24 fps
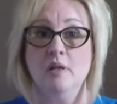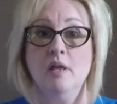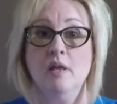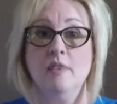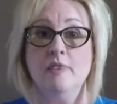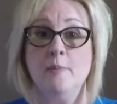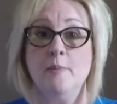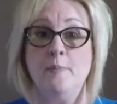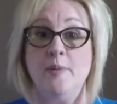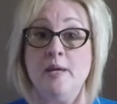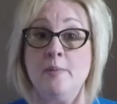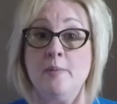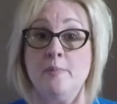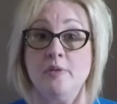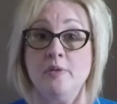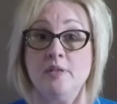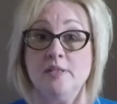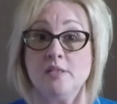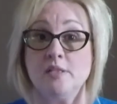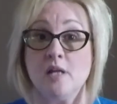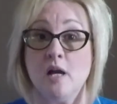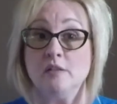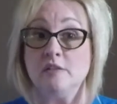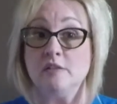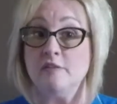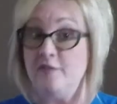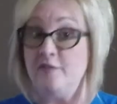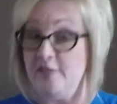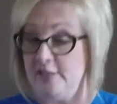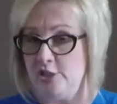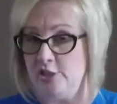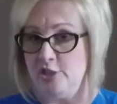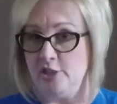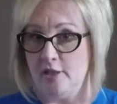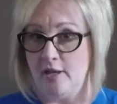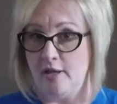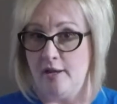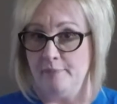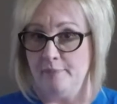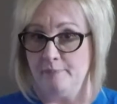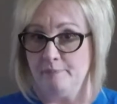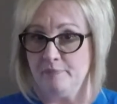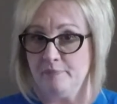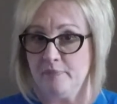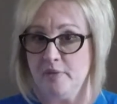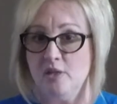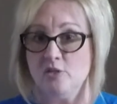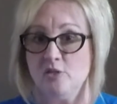The pimple is called a fistula.
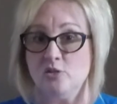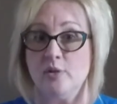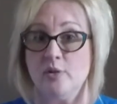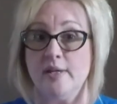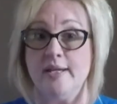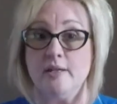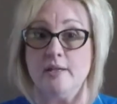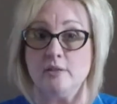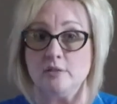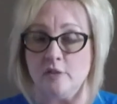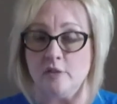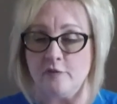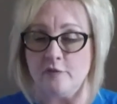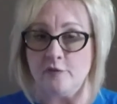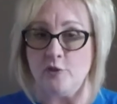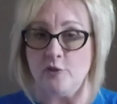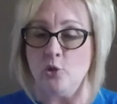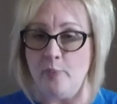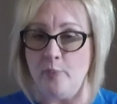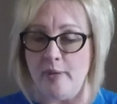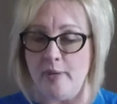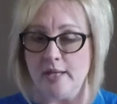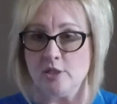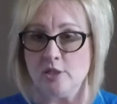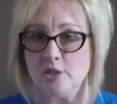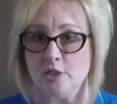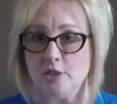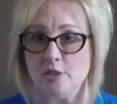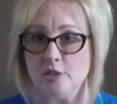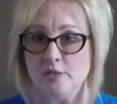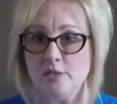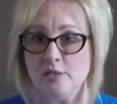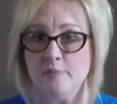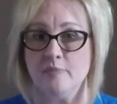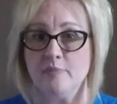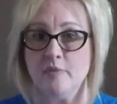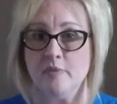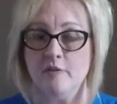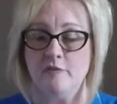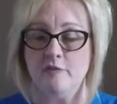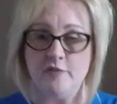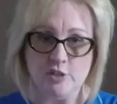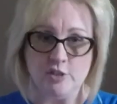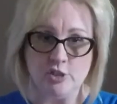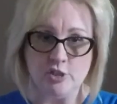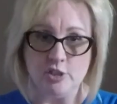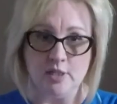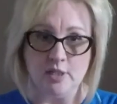So here's a few pictures of
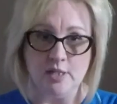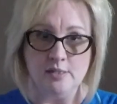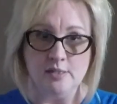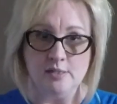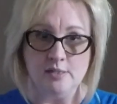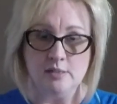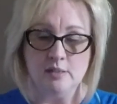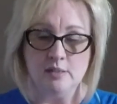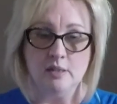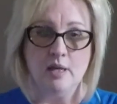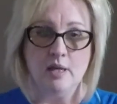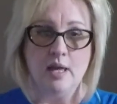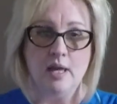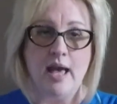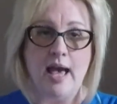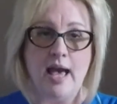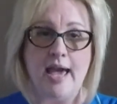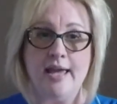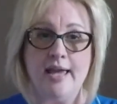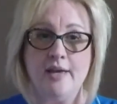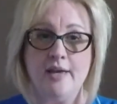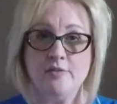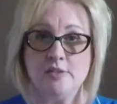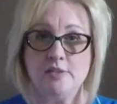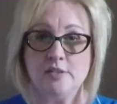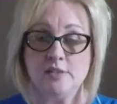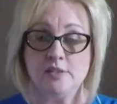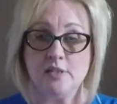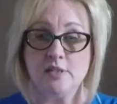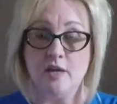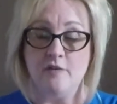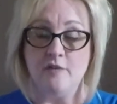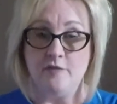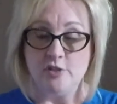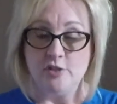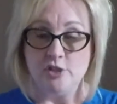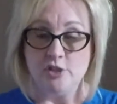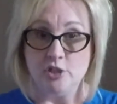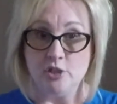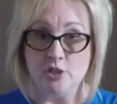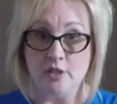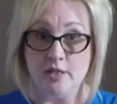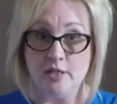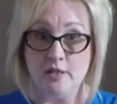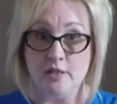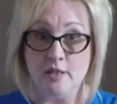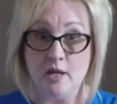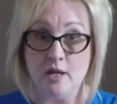fistulas. I have a fistula
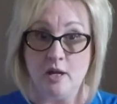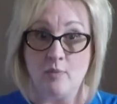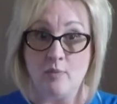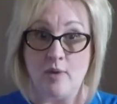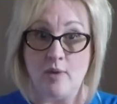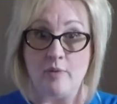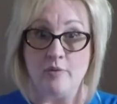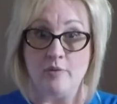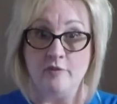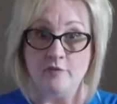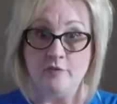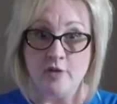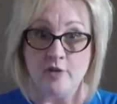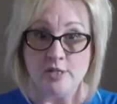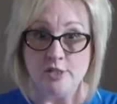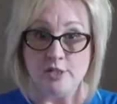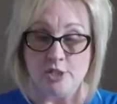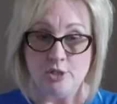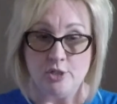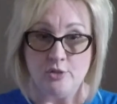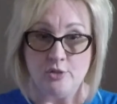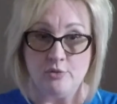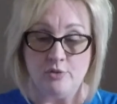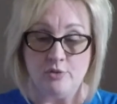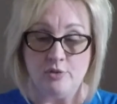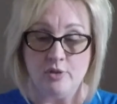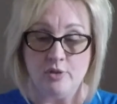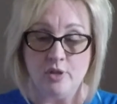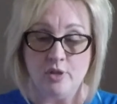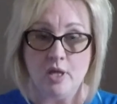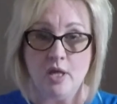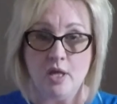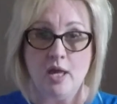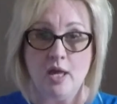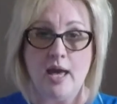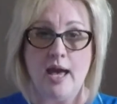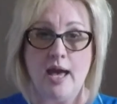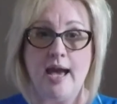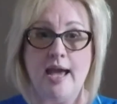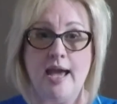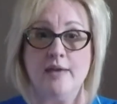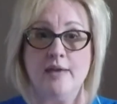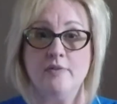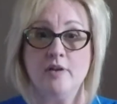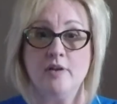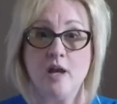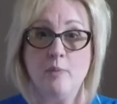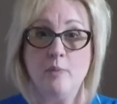around the front tooth. I
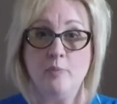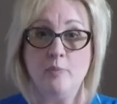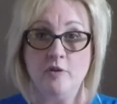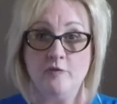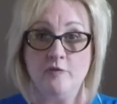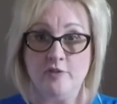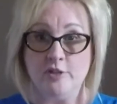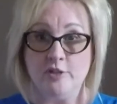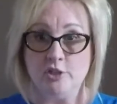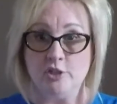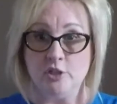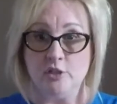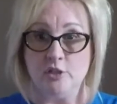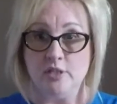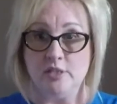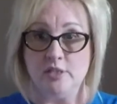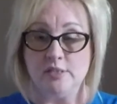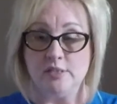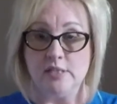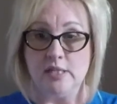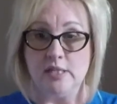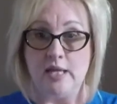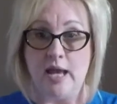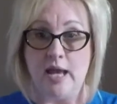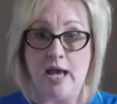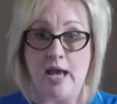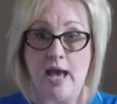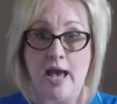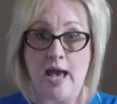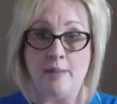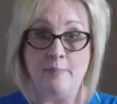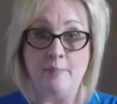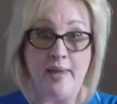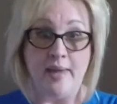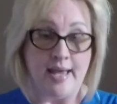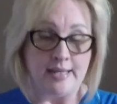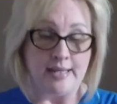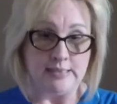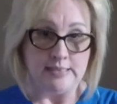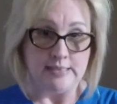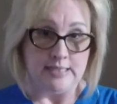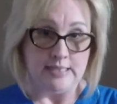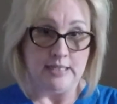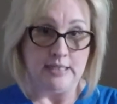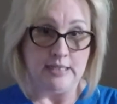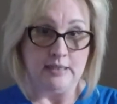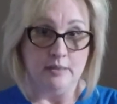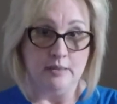have a couple fistulas on back
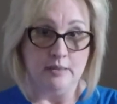teeth.